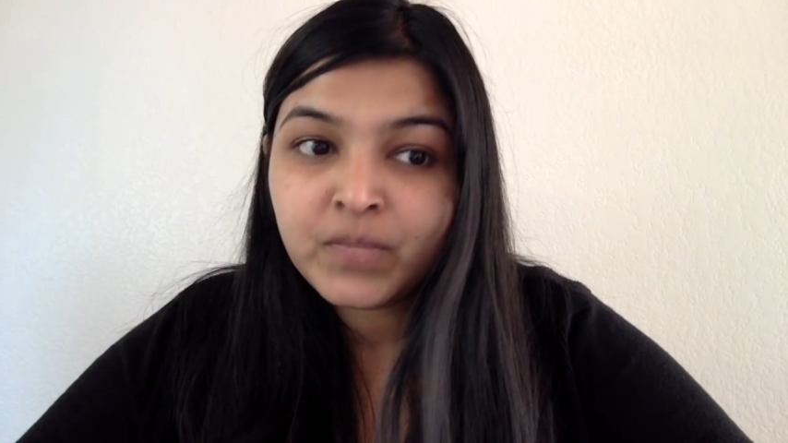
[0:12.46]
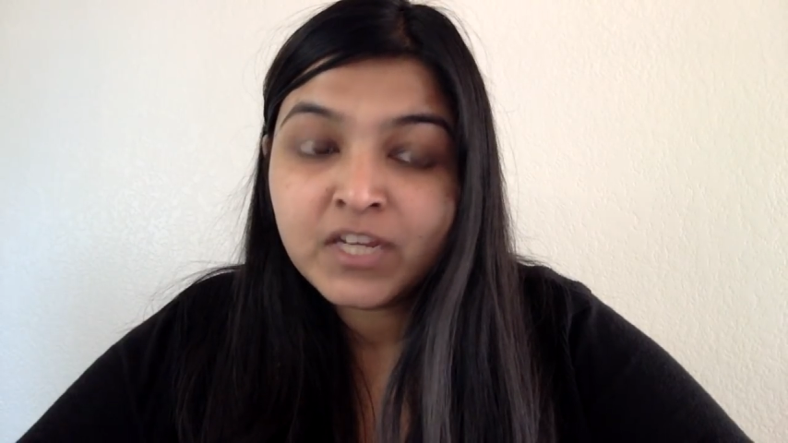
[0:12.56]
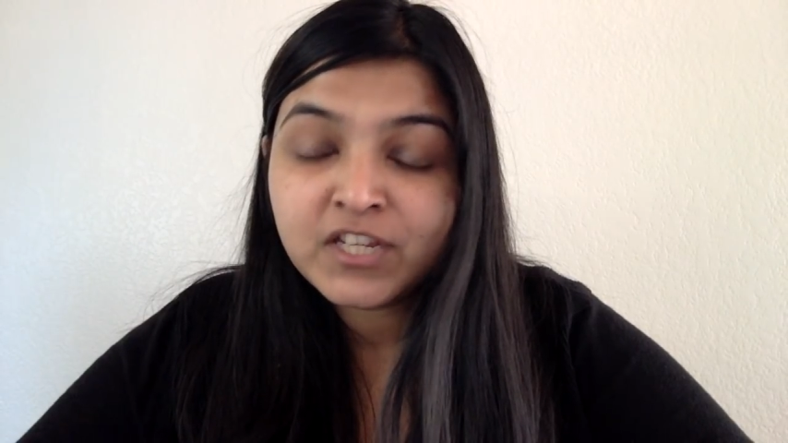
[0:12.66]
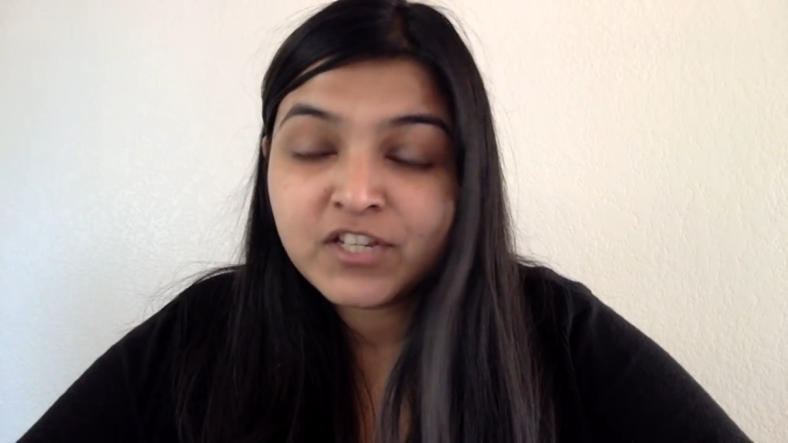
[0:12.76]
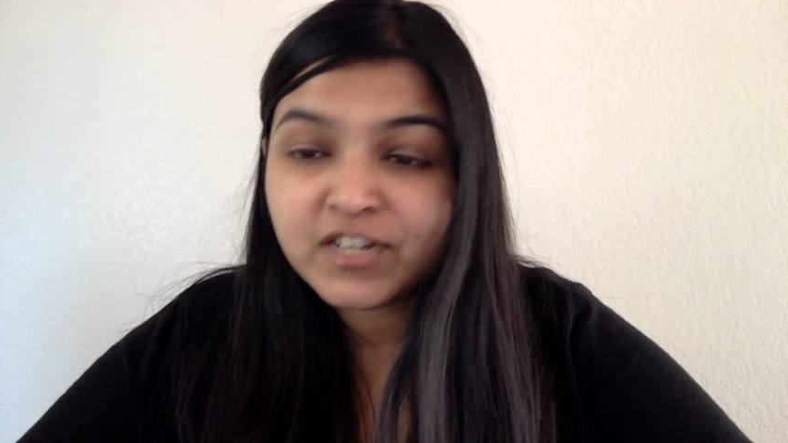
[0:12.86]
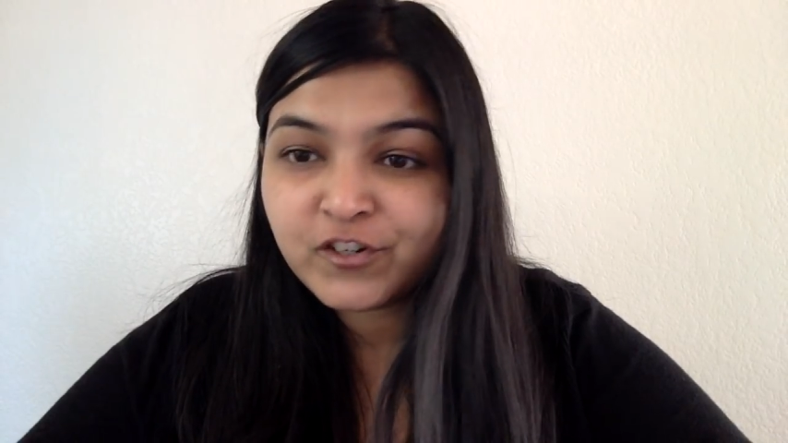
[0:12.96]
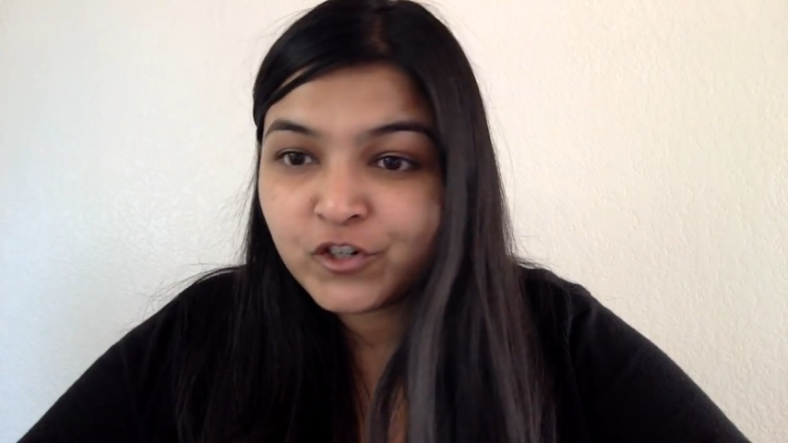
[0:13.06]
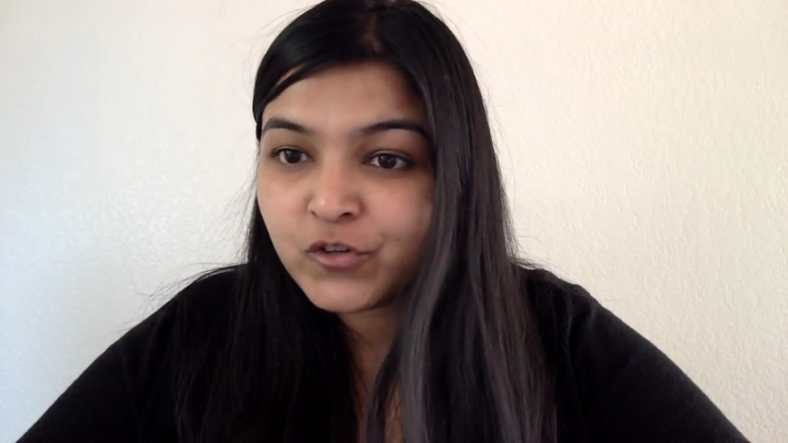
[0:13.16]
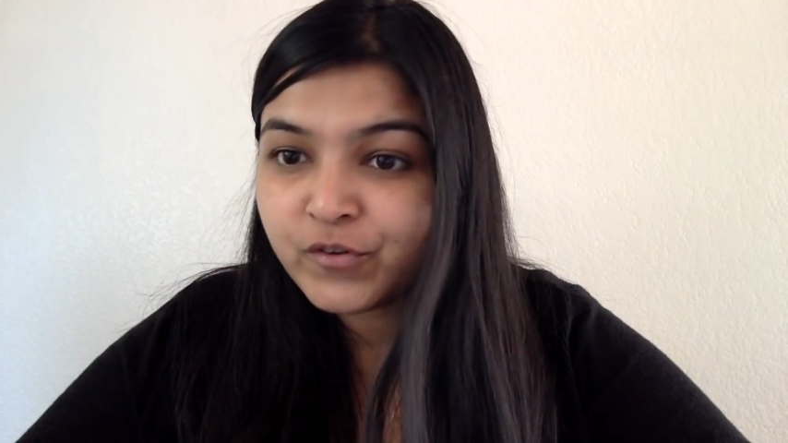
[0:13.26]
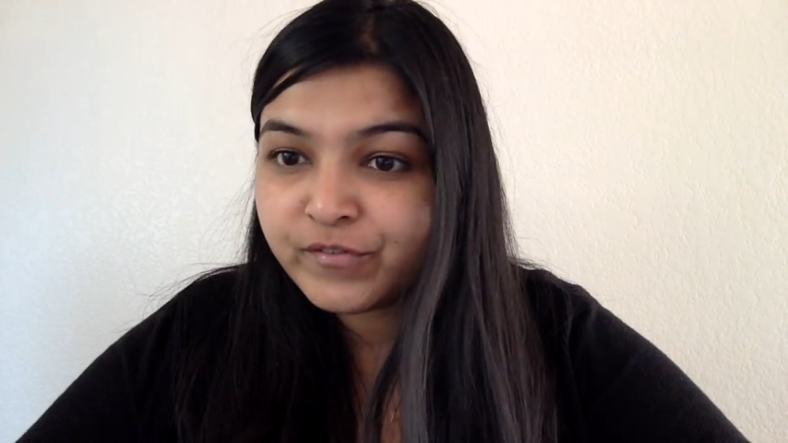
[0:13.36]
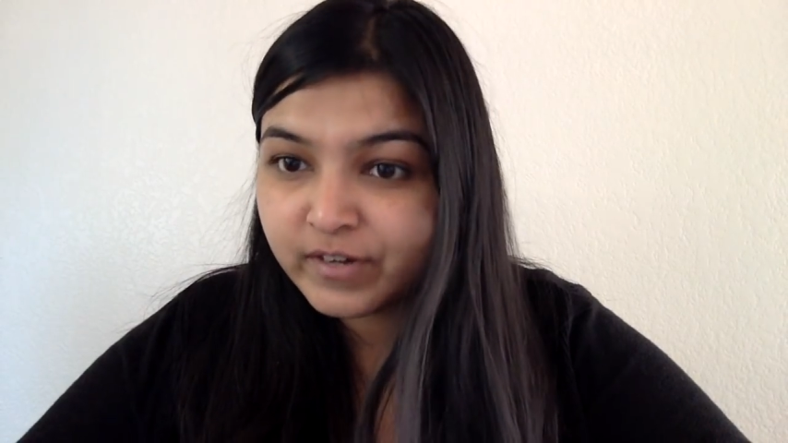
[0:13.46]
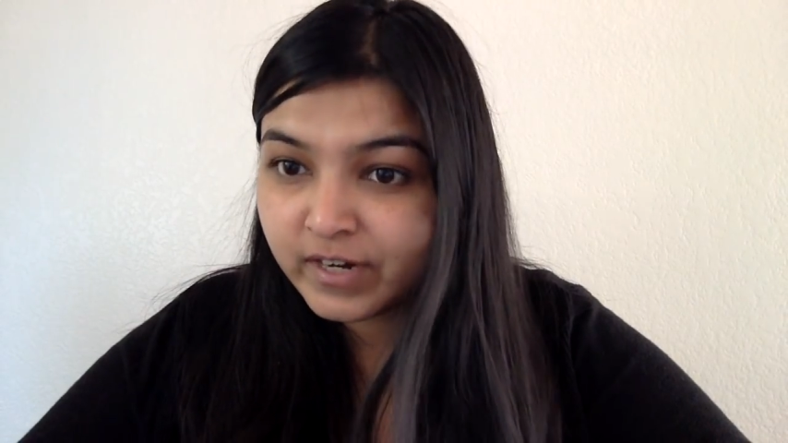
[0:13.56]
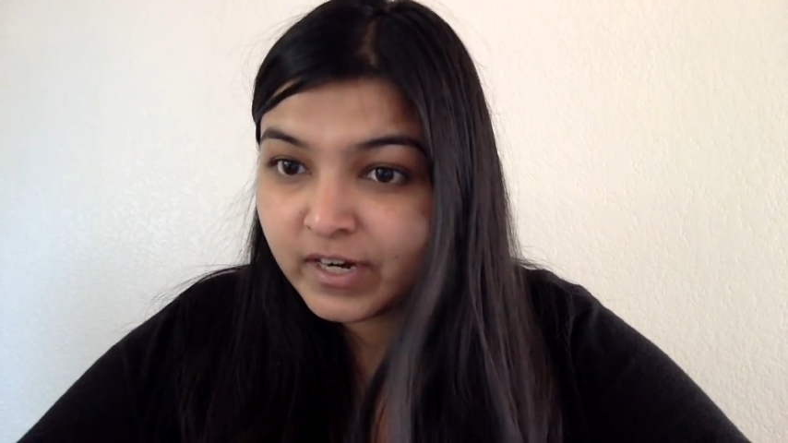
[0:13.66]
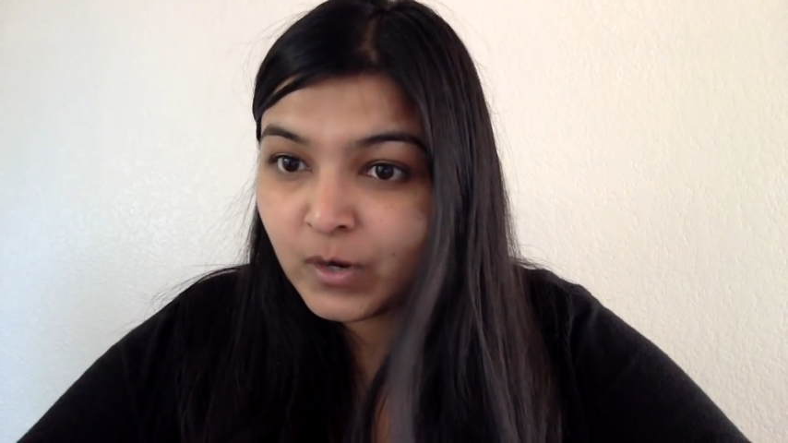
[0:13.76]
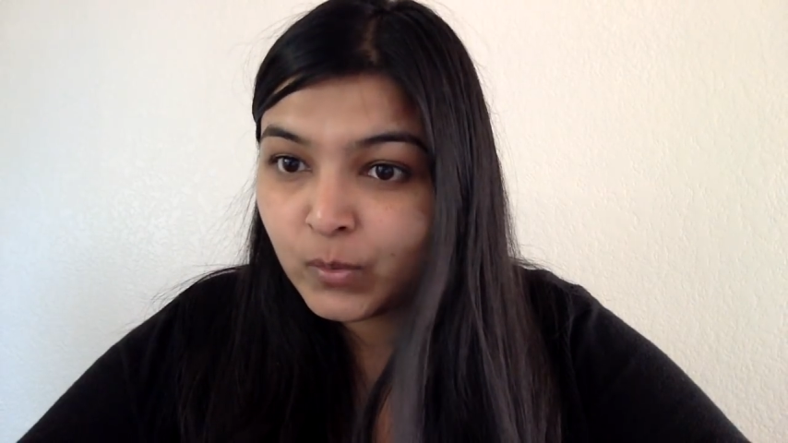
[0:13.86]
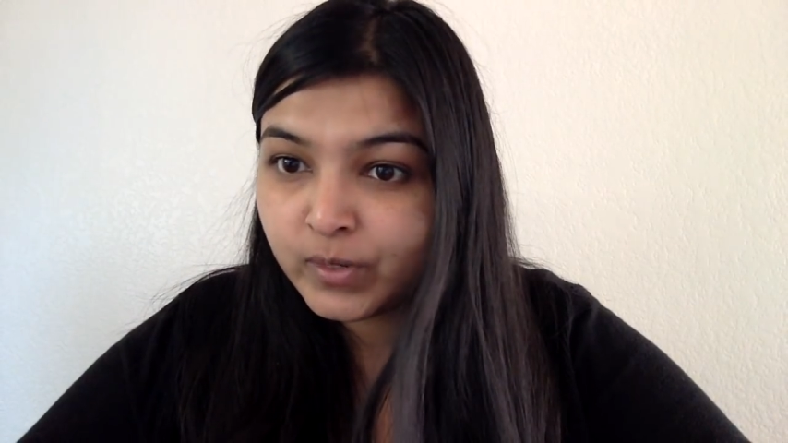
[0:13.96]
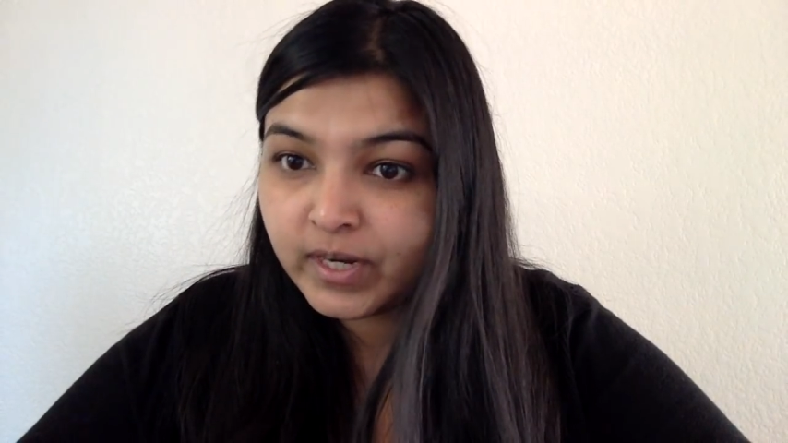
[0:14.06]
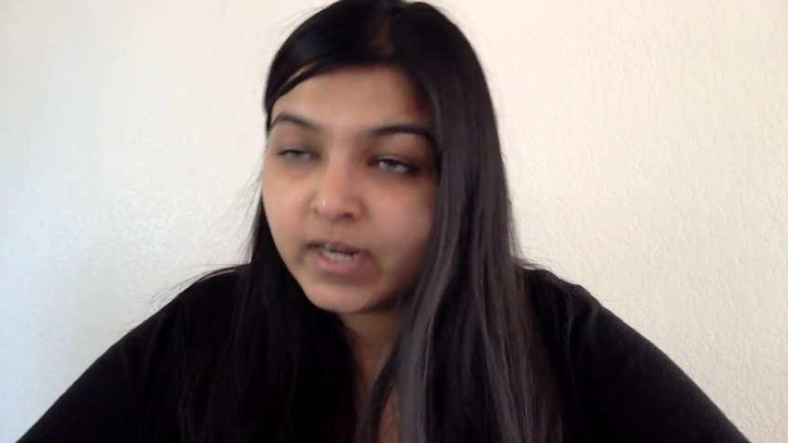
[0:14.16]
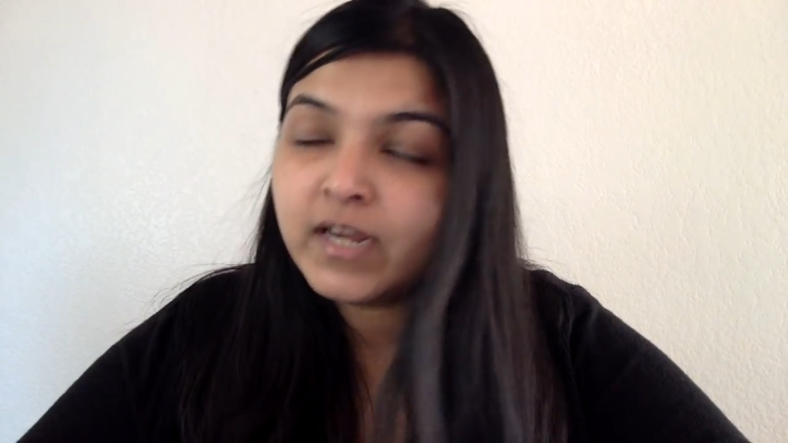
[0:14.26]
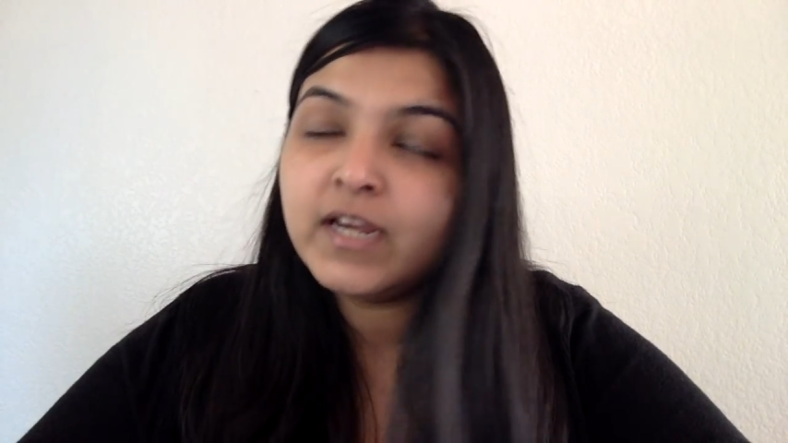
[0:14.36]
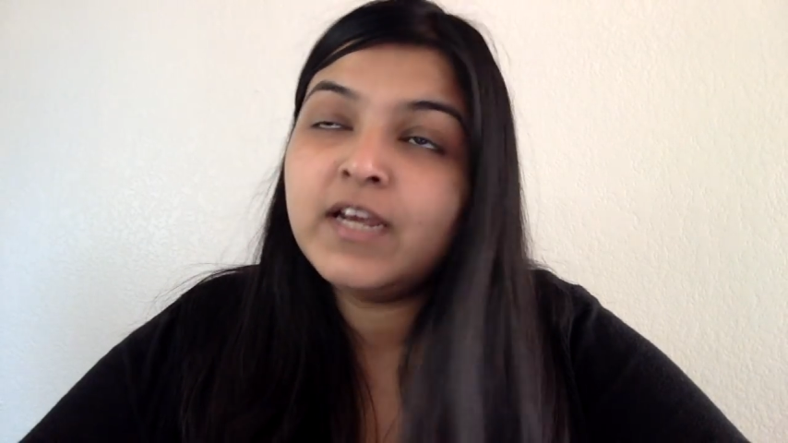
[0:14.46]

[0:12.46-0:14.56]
stages of recovery